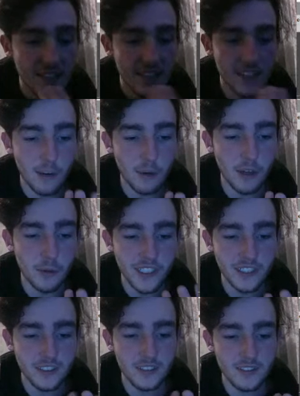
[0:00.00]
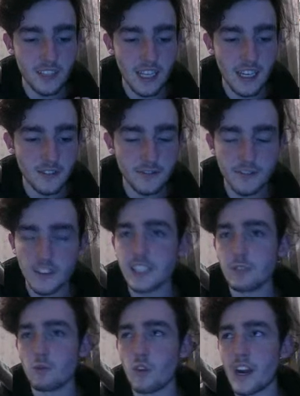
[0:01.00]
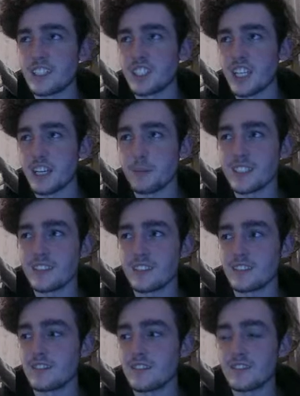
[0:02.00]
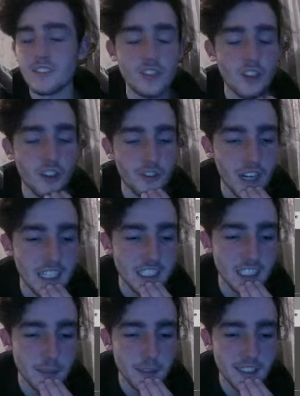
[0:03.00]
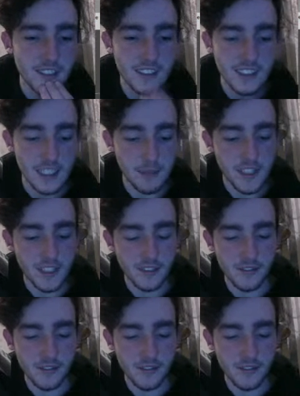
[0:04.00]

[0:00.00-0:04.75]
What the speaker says: That way we can have like ranged enemies and non-ranged enemies on the same thing.